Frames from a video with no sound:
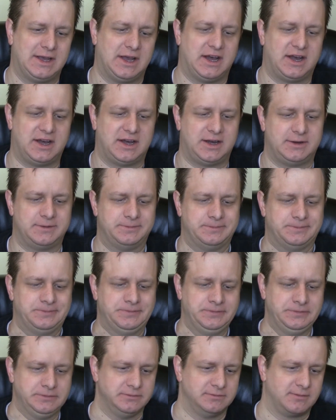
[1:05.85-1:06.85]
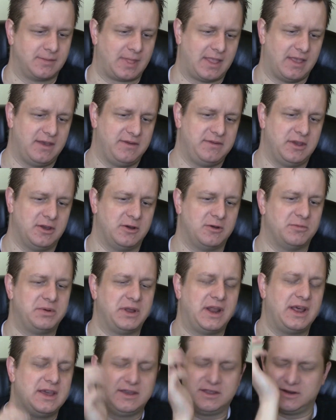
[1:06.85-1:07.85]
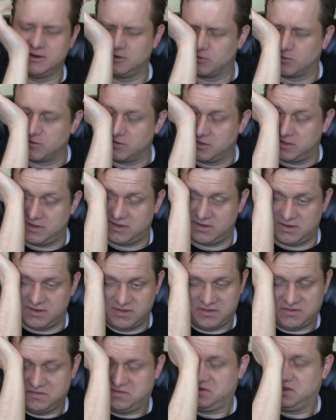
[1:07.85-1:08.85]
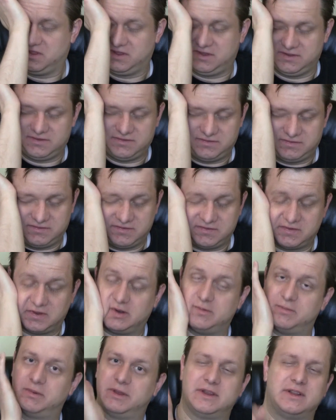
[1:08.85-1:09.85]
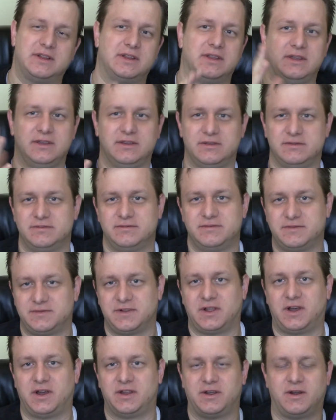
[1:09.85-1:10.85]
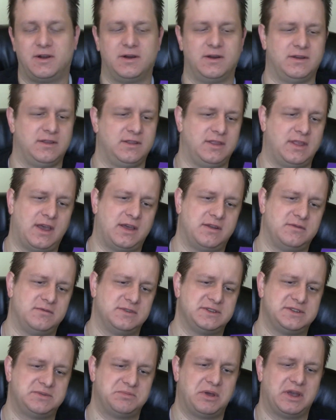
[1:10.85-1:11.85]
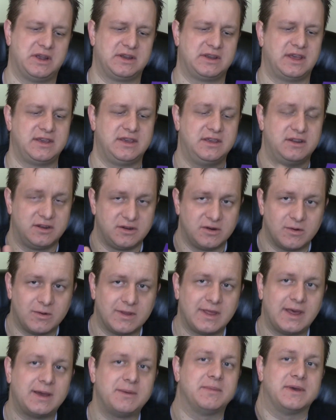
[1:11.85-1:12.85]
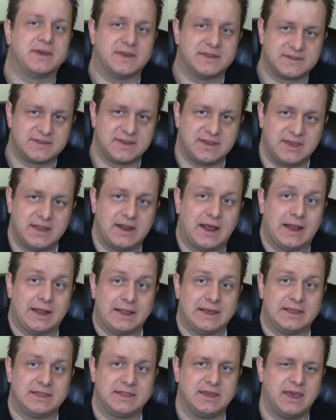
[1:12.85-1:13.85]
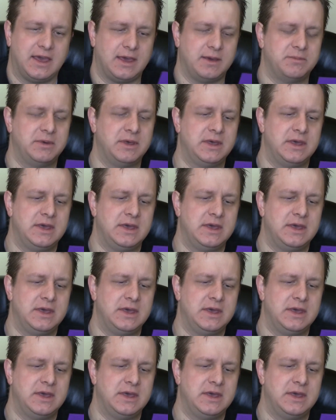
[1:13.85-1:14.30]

But I can ignore the really fundamentally flawed art in that respect. I can ignore that because, again, I like the game.